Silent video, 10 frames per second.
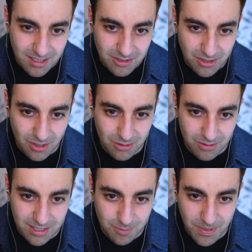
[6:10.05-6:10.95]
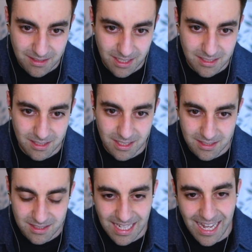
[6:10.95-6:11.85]
So it's
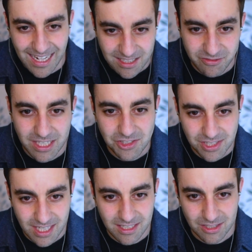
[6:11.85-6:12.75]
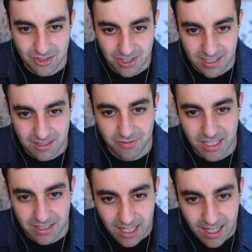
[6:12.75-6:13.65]
the activation energy is
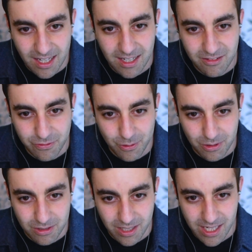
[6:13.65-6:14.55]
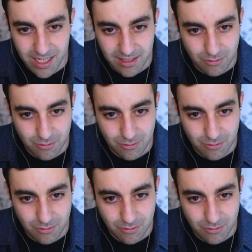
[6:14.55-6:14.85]
very high for a